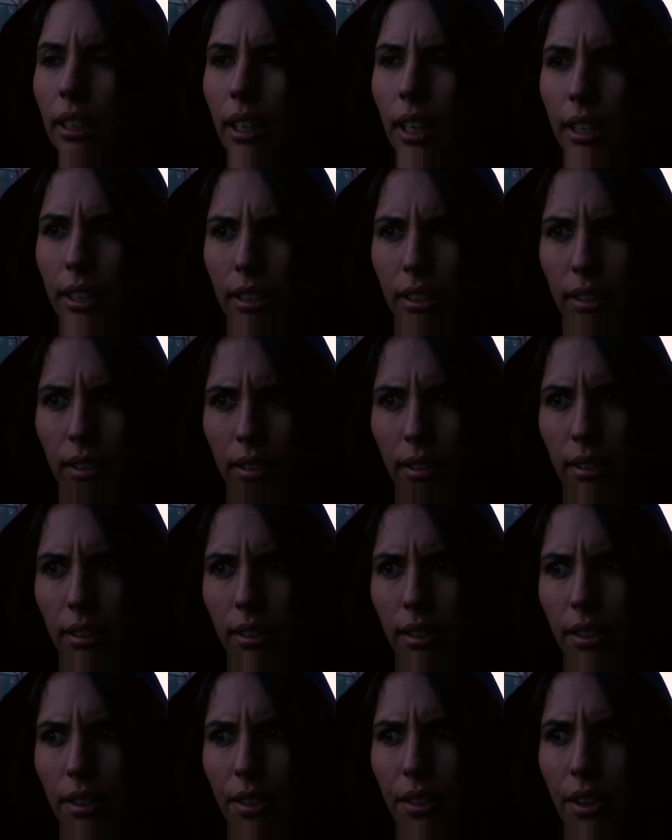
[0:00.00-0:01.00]
And
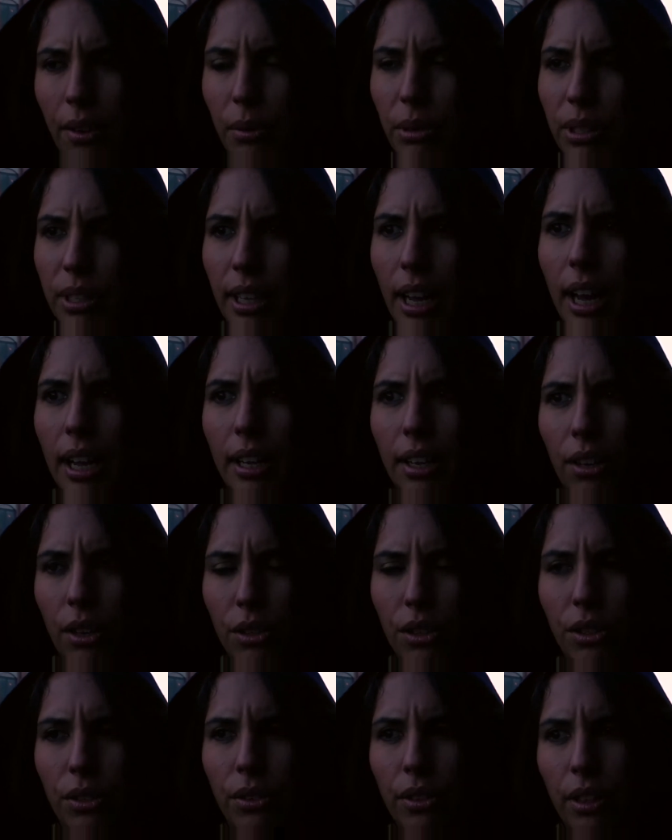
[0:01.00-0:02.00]
there was that, and
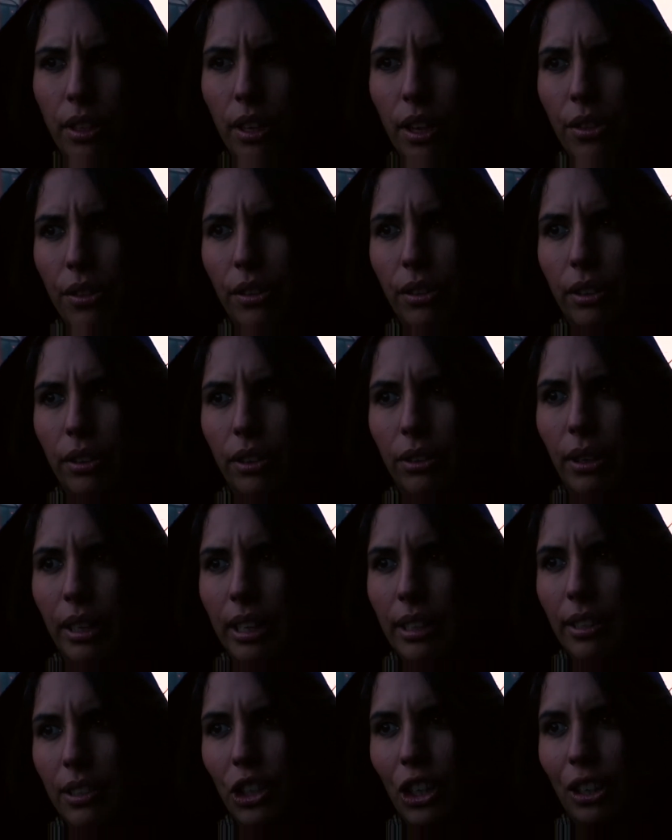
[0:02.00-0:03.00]
also the other
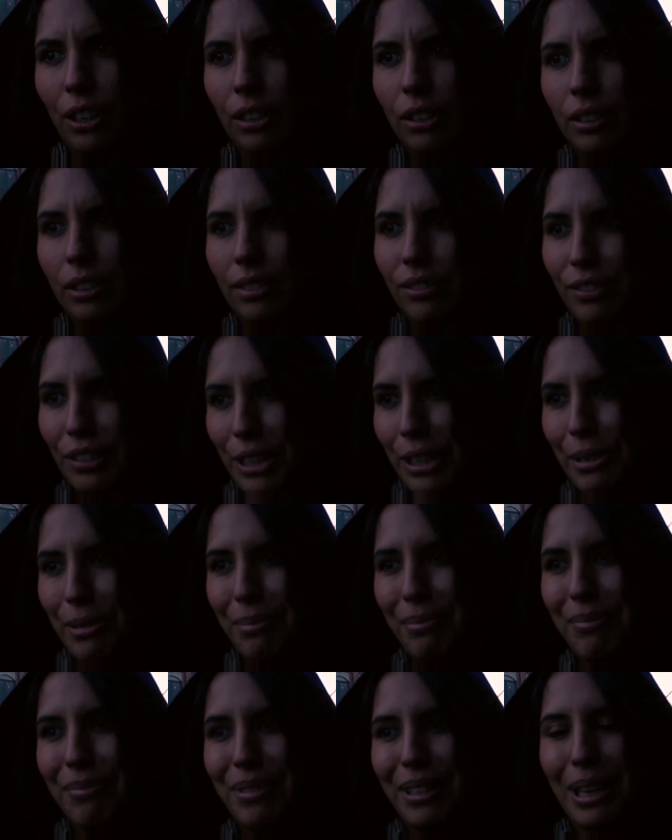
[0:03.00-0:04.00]
great jungle
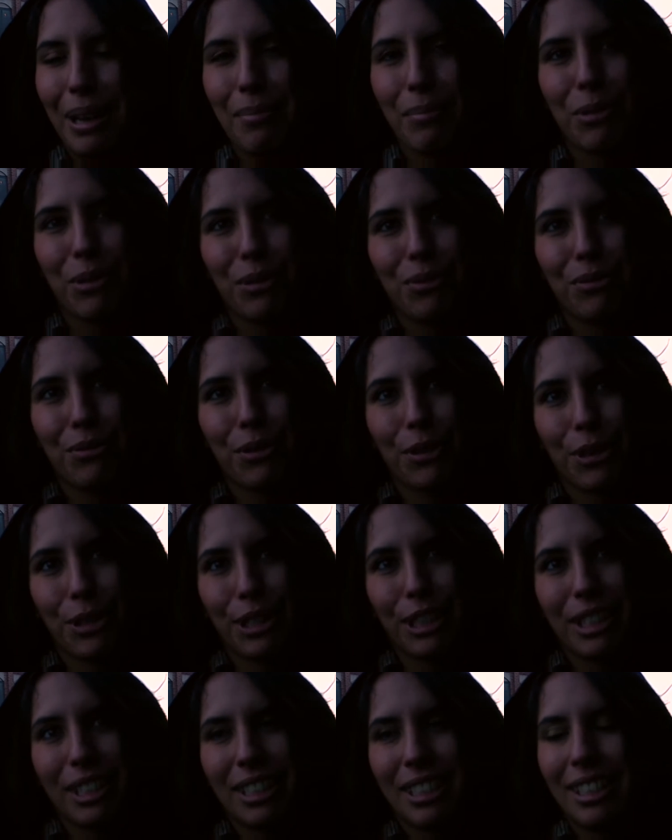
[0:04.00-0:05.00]
film, The Emerald
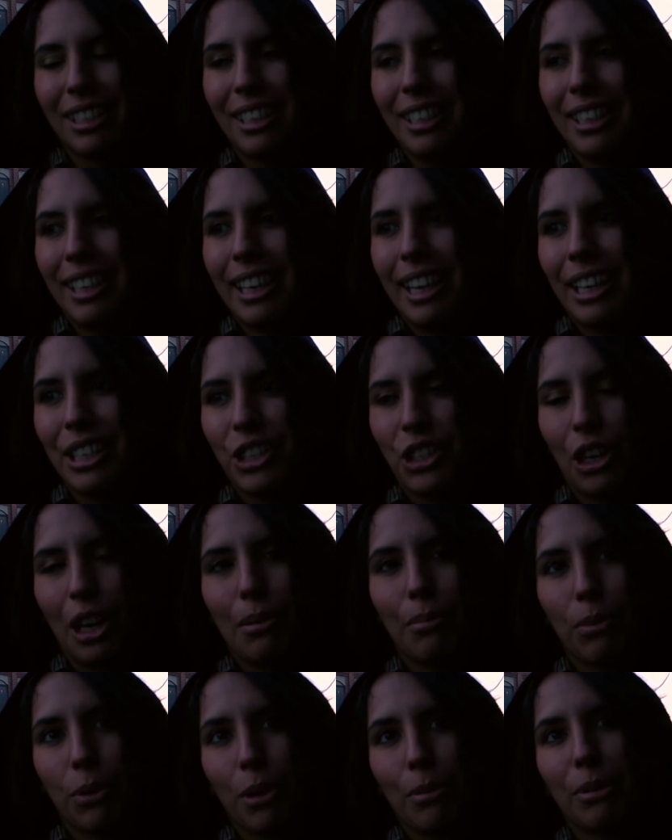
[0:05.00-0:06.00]
Forest, and
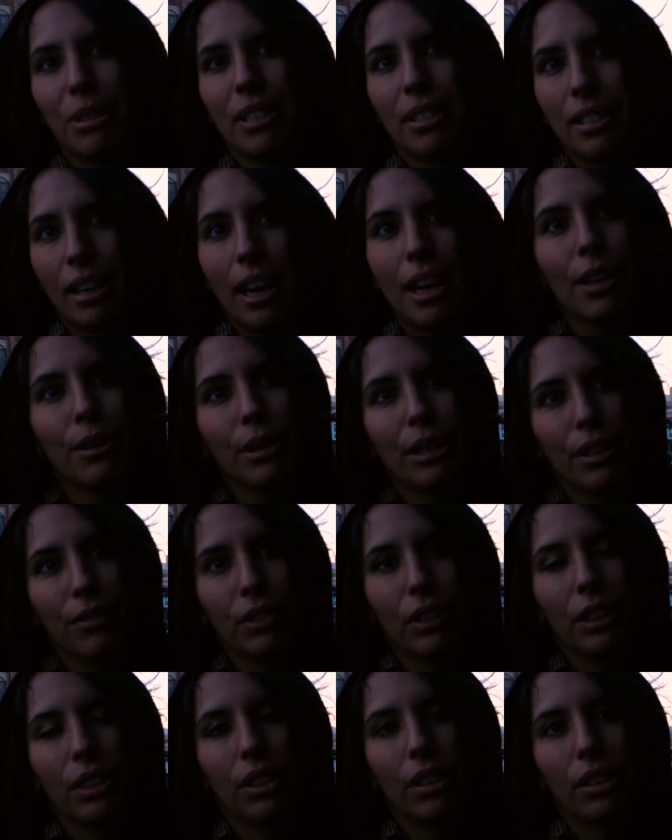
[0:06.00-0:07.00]
John Borman's diary of
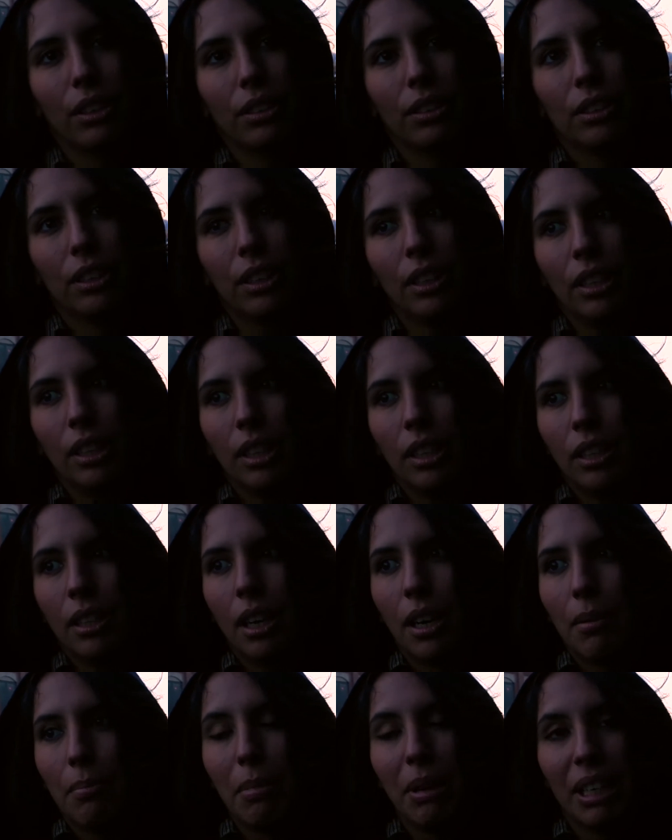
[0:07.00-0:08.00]
it called
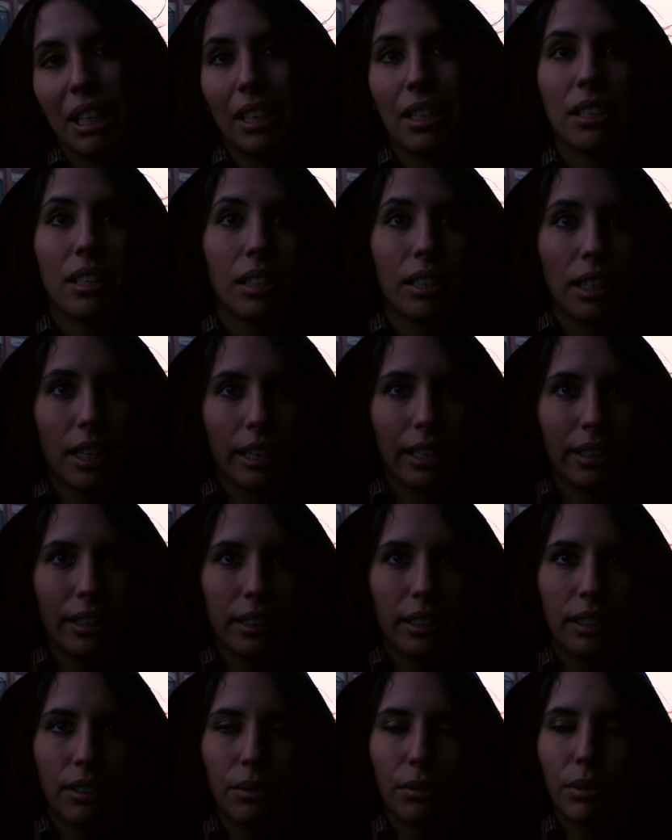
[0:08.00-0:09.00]
Money into Light,
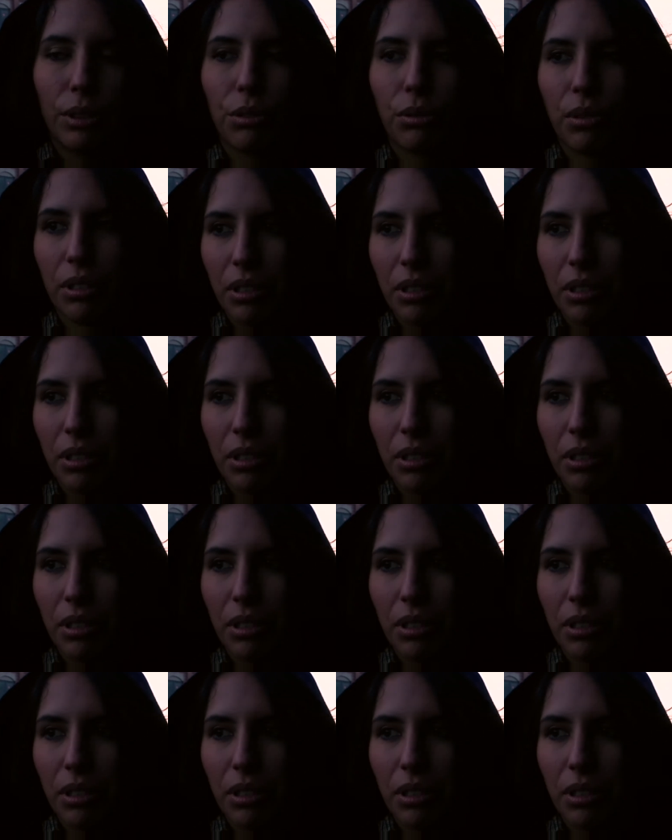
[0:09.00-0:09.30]
which